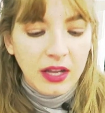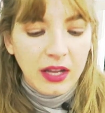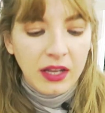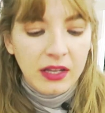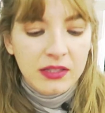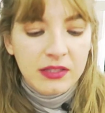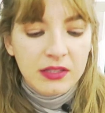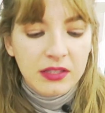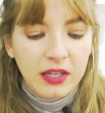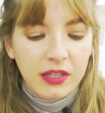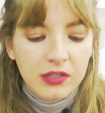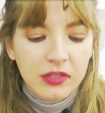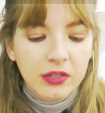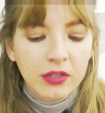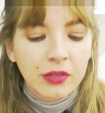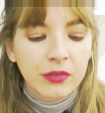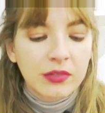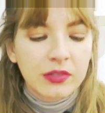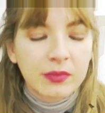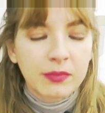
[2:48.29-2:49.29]
And as you
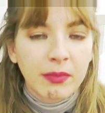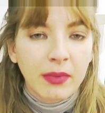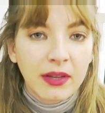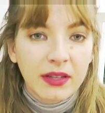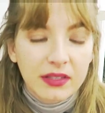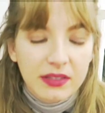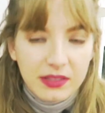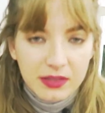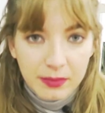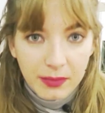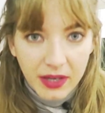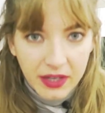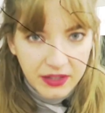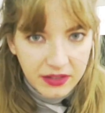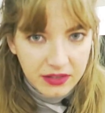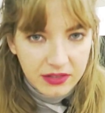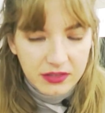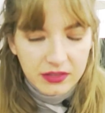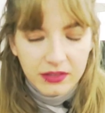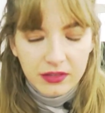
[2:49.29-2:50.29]
know,
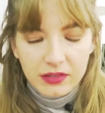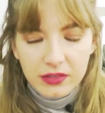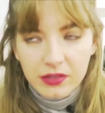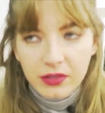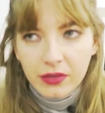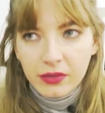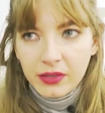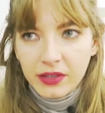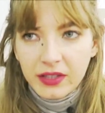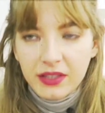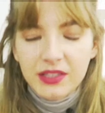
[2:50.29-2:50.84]
Smythson, sorry,